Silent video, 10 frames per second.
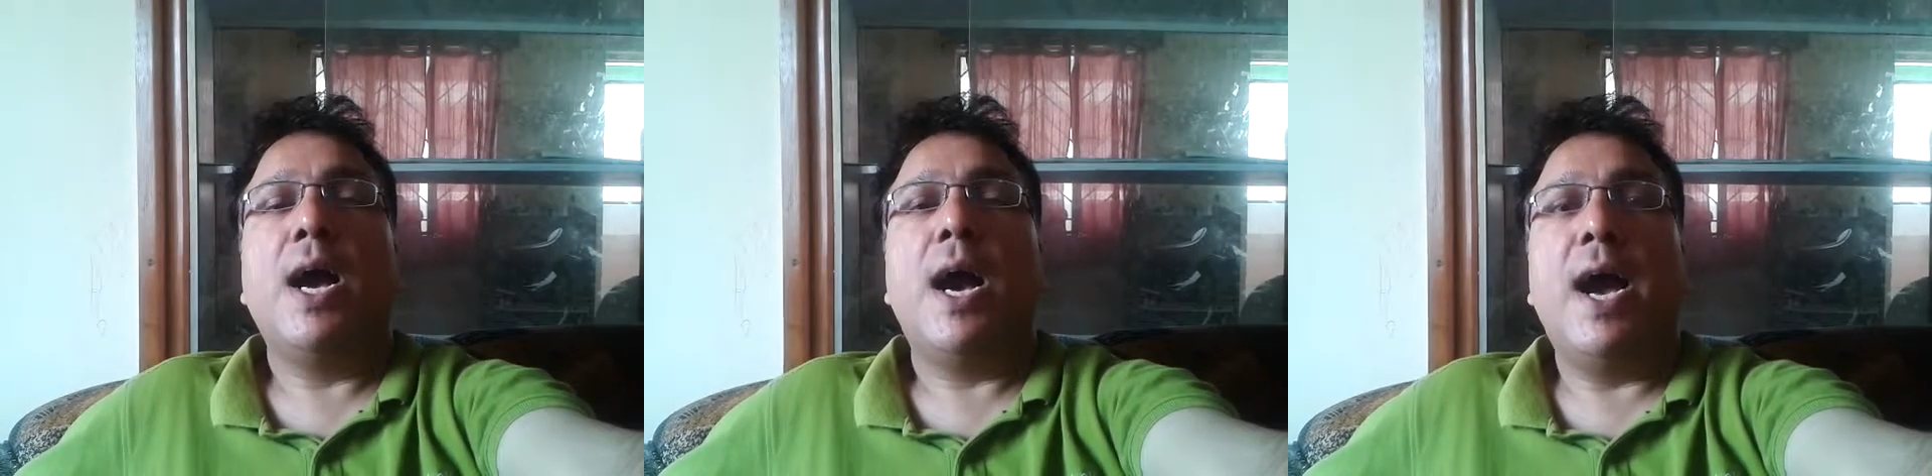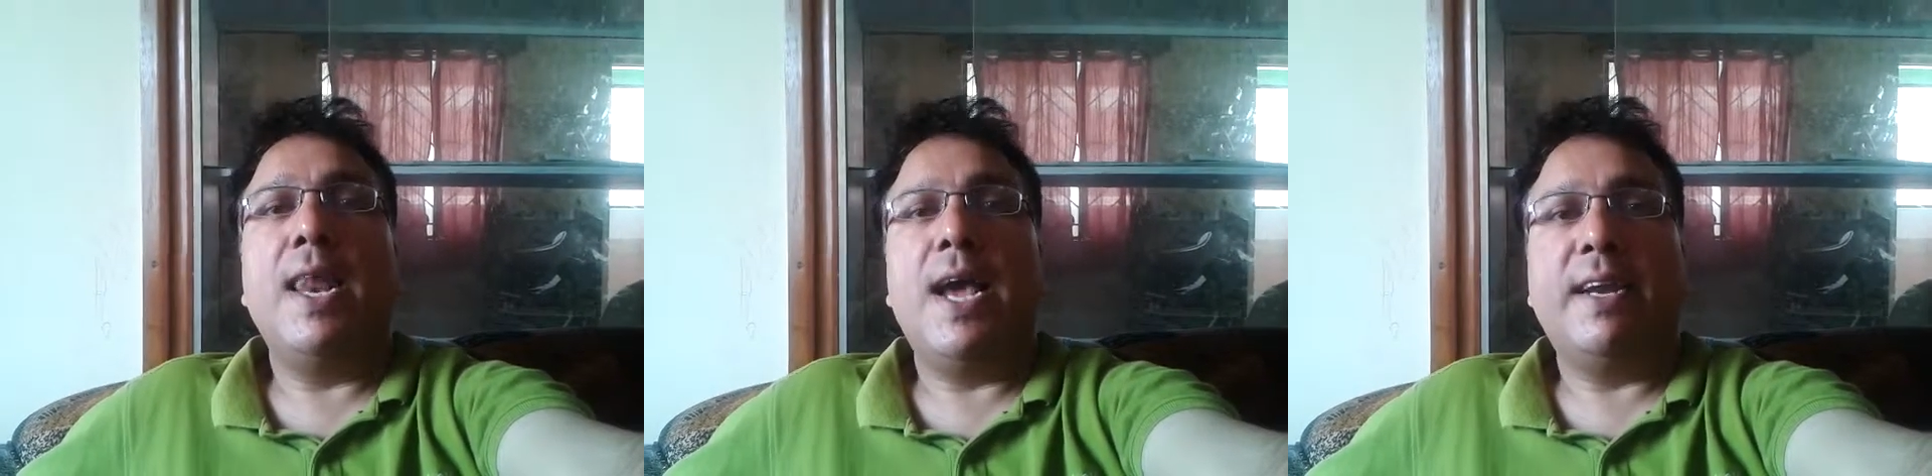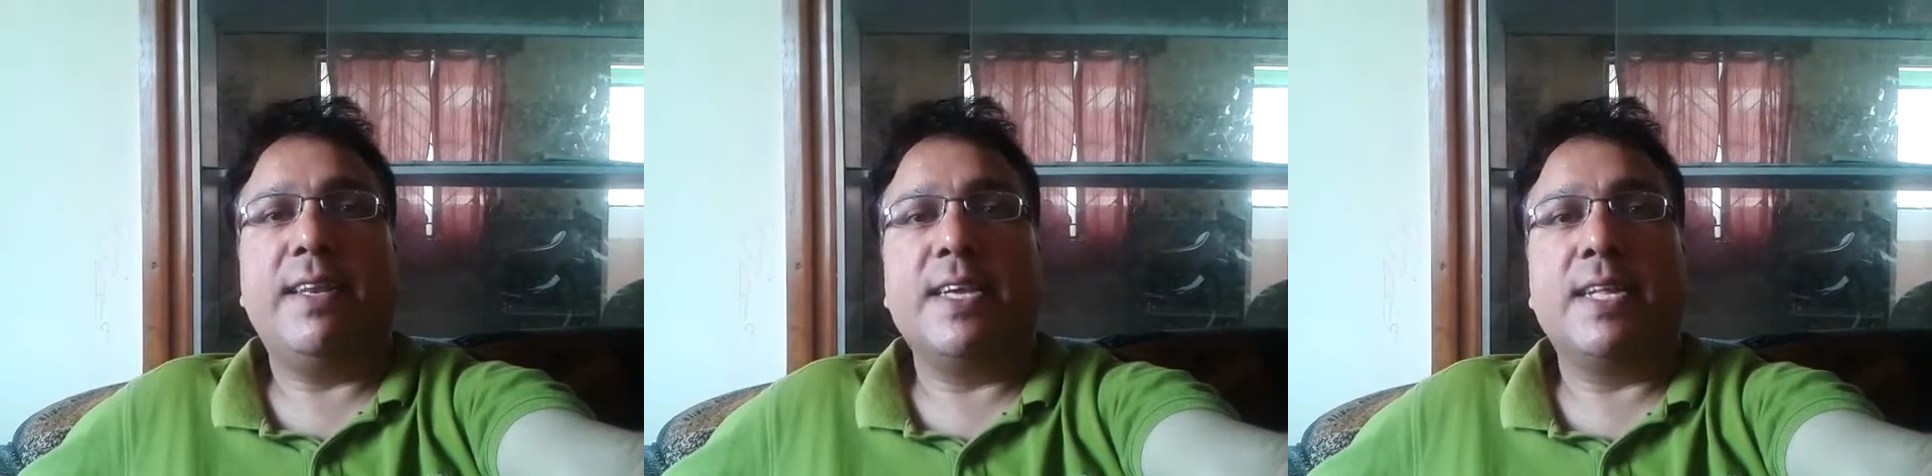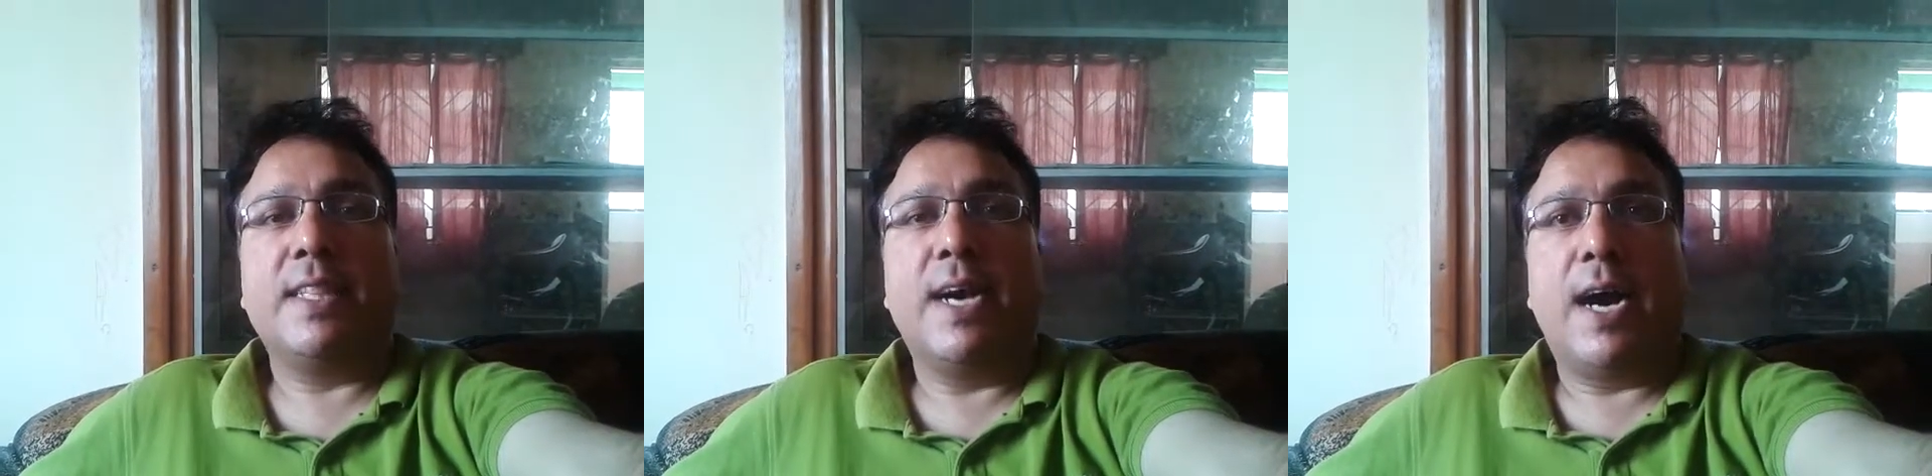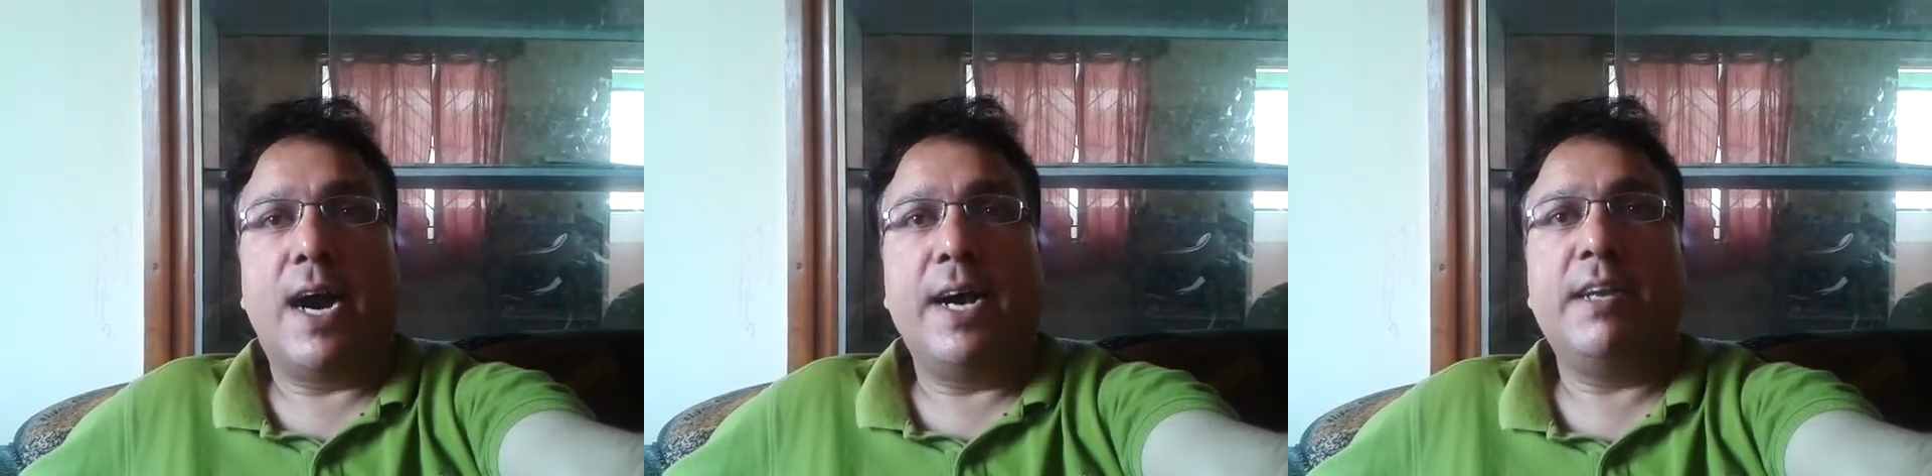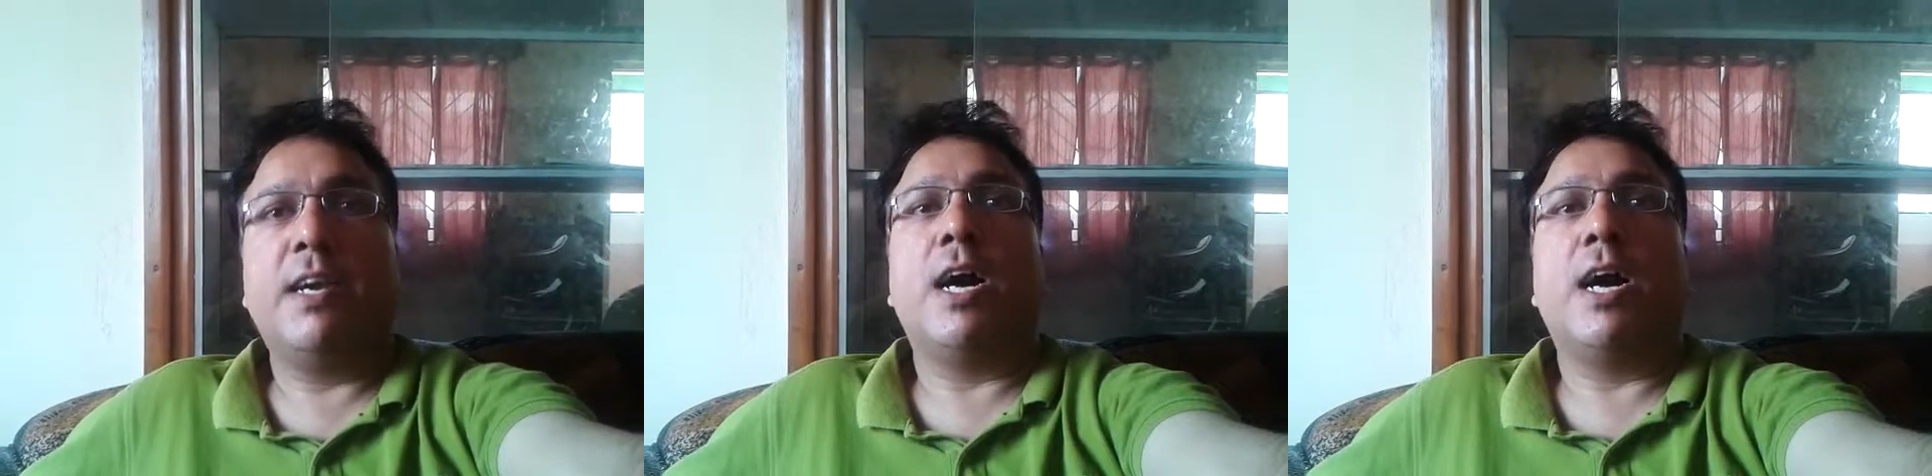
highlighting the idea